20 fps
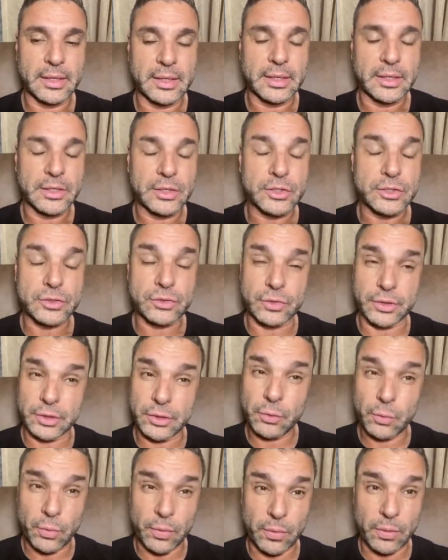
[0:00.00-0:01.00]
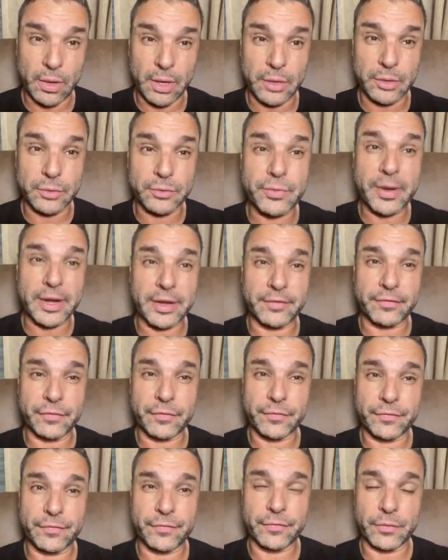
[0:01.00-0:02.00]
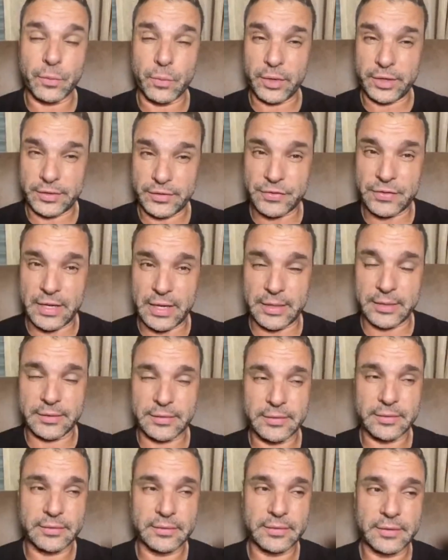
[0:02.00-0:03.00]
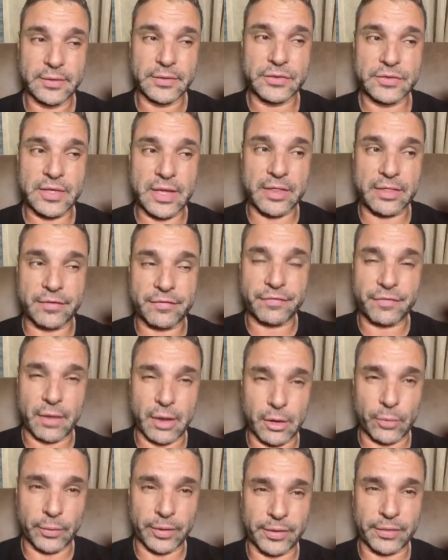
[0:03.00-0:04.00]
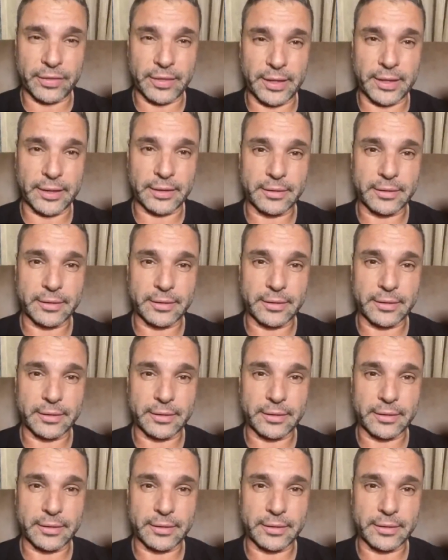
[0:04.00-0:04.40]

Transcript: So are you ready for what he said? He said the following thing.